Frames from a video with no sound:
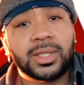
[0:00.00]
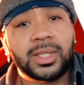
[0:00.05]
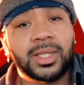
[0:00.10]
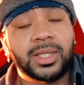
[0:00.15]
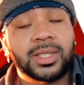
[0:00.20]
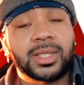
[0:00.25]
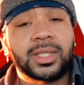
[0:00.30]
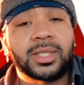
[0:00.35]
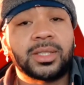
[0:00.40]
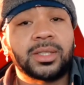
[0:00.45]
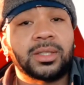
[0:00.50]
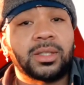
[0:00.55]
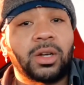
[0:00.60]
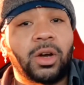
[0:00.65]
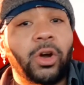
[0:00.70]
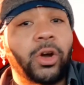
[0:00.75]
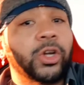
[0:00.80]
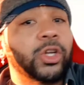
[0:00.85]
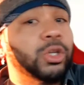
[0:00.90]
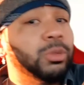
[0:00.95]
he's
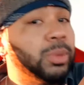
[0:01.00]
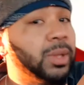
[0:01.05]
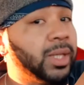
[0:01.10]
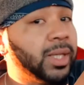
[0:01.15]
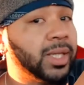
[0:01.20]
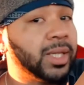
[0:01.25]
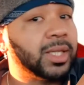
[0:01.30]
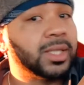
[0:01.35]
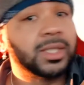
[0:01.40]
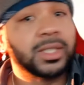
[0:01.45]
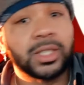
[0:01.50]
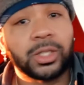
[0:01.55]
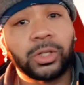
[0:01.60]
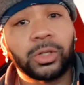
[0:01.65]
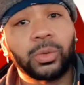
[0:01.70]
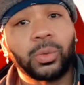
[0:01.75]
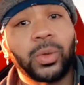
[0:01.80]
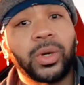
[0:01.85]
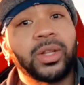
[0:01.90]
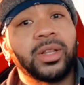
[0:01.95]
arguably
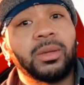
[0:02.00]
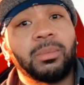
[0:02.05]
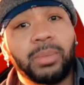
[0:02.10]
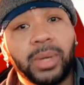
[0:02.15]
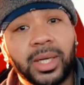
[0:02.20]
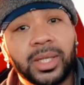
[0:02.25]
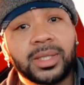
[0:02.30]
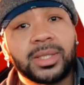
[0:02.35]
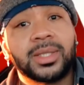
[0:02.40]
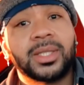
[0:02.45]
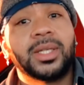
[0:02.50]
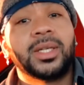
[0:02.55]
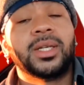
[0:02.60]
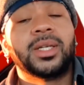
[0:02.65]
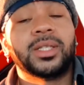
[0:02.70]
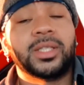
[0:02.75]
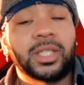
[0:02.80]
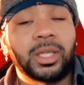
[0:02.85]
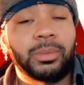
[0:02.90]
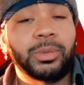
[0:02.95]
considered one of the best
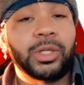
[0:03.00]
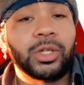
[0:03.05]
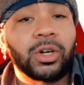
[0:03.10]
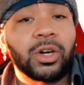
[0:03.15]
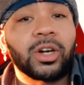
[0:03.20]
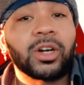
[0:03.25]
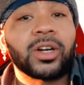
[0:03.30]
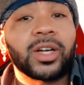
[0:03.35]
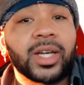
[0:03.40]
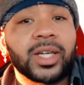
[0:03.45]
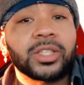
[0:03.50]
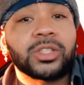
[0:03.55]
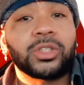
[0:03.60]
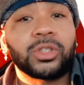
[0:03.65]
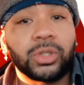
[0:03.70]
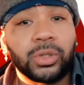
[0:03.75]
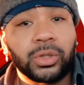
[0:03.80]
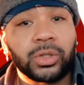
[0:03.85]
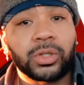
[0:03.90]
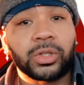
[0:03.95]
WRX
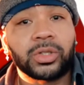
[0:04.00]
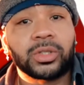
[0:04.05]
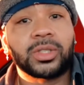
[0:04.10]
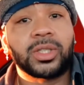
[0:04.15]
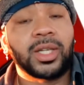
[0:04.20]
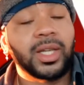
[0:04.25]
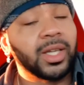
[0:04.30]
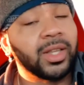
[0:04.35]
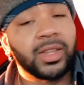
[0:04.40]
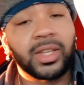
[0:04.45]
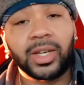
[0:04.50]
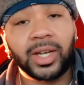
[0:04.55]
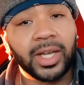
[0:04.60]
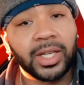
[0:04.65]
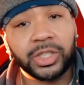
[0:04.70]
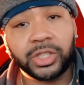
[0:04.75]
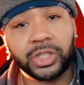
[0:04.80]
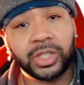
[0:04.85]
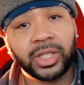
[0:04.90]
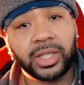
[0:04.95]
tuners in the
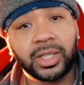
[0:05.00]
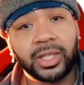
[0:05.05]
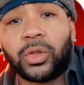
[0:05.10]
nation.